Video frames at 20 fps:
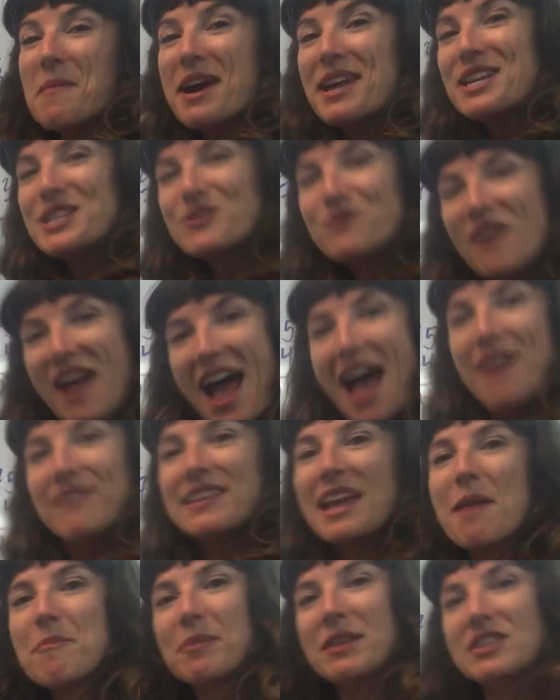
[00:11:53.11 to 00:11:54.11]
minus 5
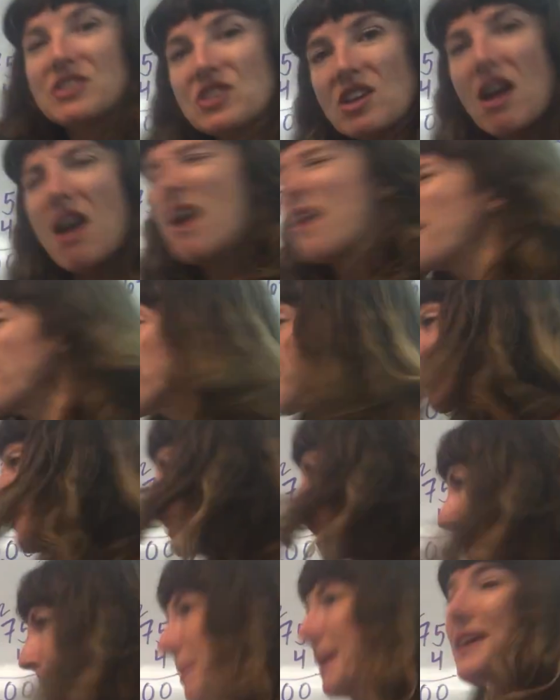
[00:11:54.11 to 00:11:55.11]
can't be done
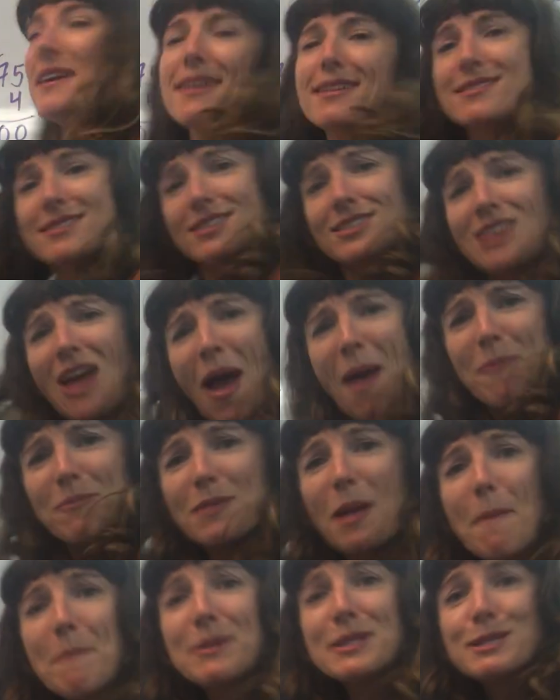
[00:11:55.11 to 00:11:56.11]
because the top
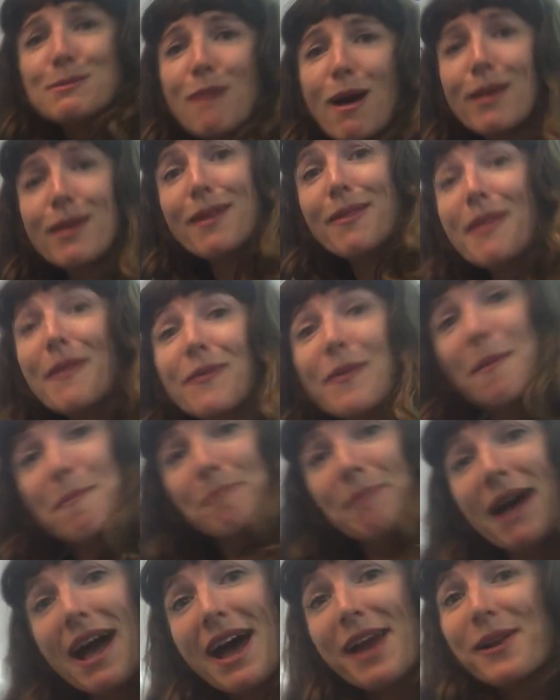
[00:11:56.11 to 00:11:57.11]
number is smaller than the
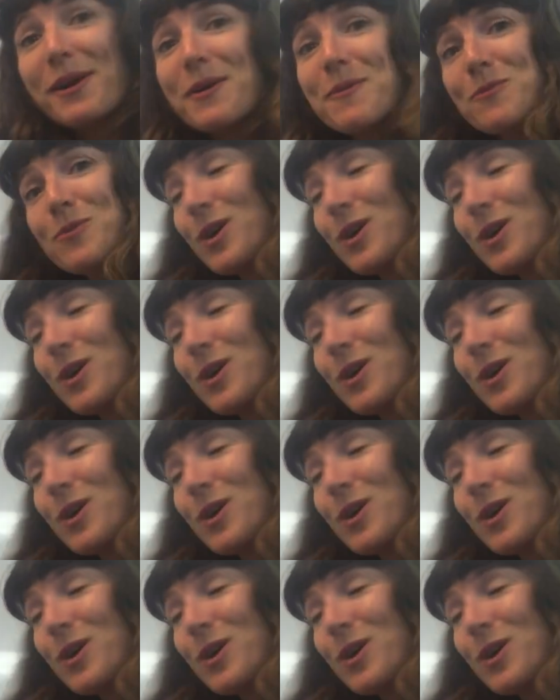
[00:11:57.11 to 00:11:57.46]
bottom